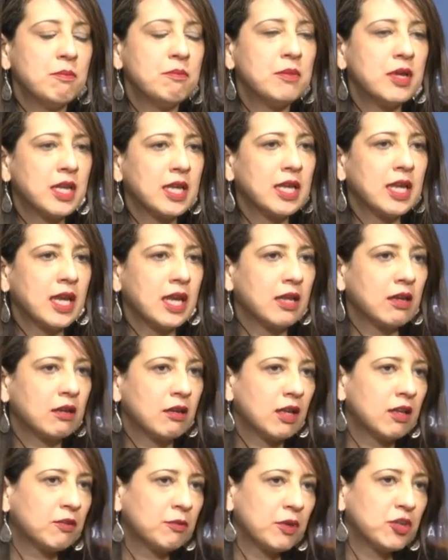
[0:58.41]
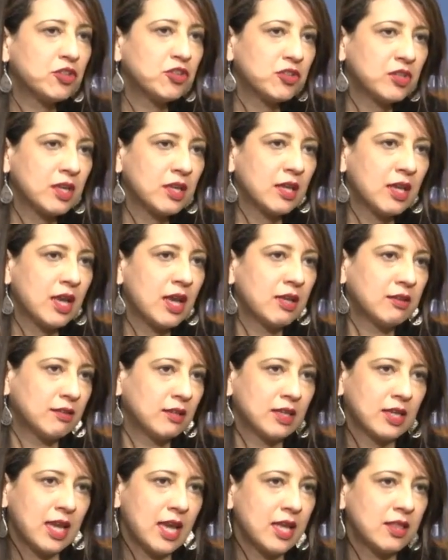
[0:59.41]
mitigate as much as
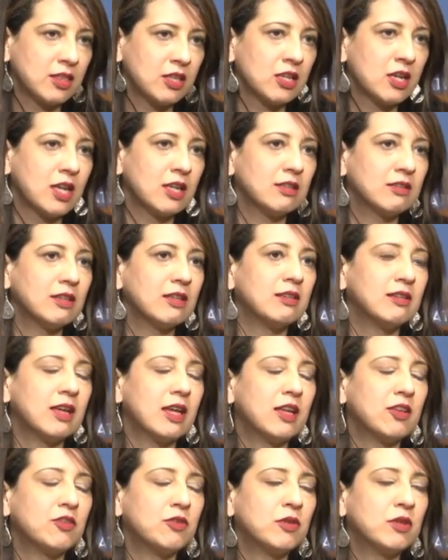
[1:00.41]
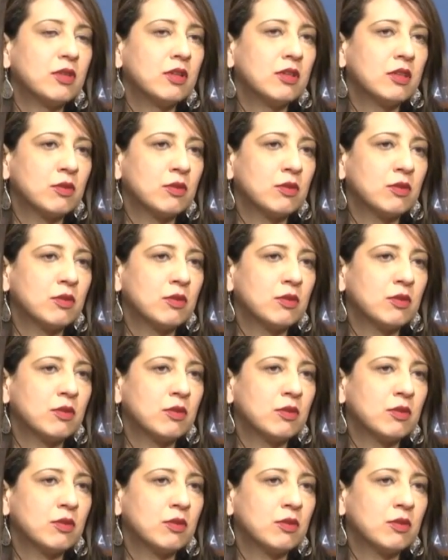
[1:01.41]
it can, the United States has,